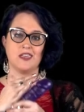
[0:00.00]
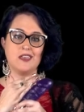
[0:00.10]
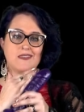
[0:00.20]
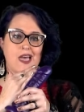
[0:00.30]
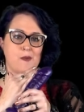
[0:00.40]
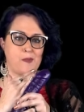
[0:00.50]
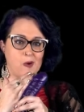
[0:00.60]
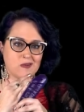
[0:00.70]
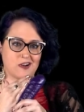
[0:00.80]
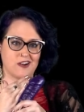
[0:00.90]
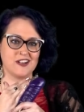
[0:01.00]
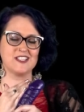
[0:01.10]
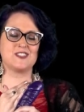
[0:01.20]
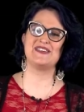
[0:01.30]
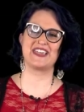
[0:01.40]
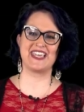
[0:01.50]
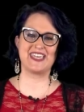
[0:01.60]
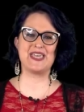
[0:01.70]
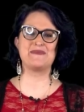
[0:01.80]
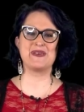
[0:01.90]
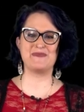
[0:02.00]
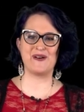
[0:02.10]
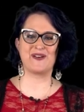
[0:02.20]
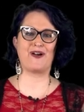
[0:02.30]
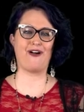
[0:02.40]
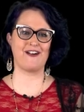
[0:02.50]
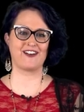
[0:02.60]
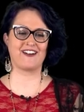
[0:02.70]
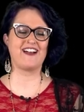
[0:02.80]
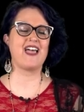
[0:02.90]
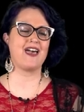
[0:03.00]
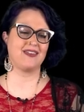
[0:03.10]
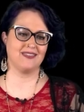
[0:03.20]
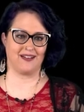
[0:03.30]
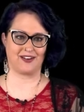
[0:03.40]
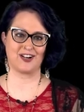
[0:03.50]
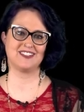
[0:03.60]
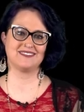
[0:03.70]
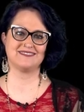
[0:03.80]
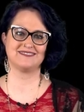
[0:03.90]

in that boner so you can keep the boner harder and longer.